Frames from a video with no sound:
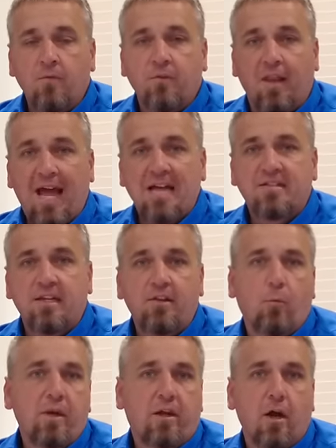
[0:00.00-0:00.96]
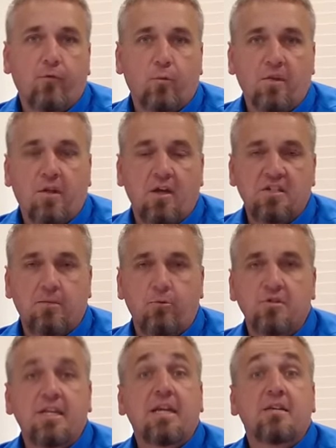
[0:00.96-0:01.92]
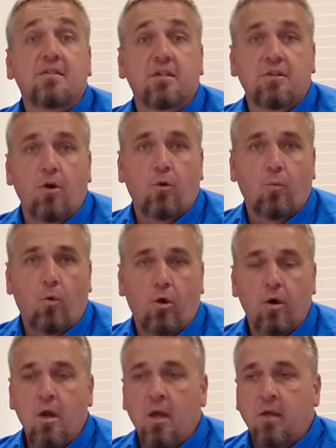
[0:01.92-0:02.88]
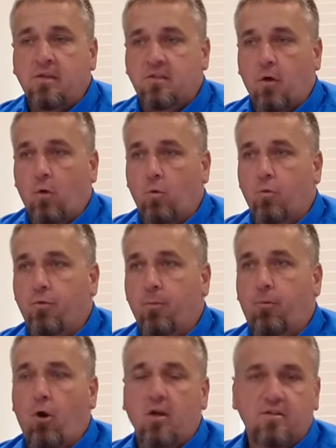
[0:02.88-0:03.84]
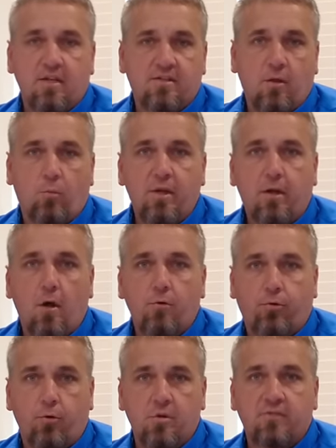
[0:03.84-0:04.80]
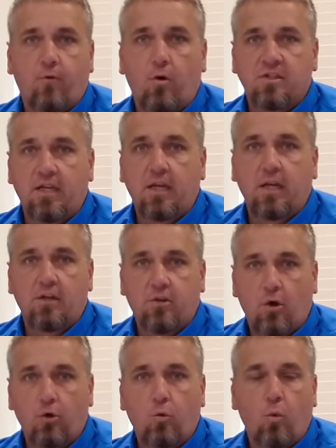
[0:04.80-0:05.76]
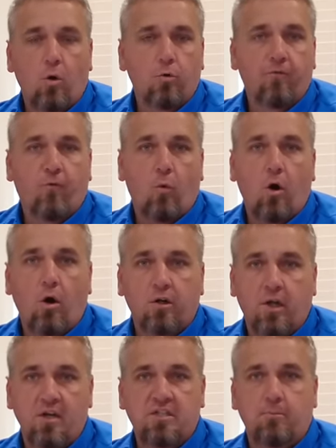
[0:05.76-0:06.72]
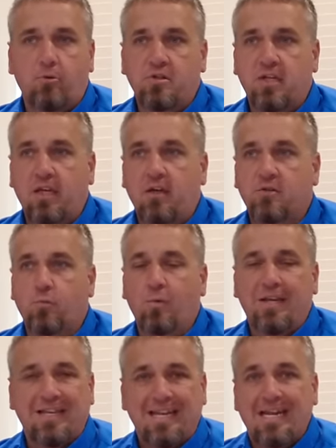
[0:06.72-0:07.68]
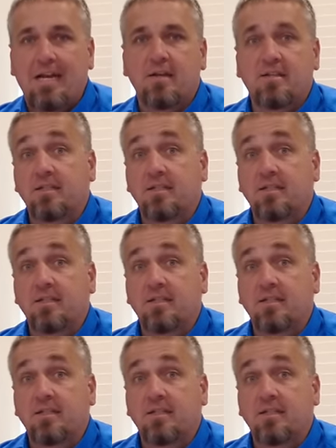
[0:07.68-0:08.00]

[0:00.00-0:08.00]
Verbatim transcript: The last thing that we cover with customers is the dirt work. So the process that we go through as far as getting a dirt quote for our customers is we need a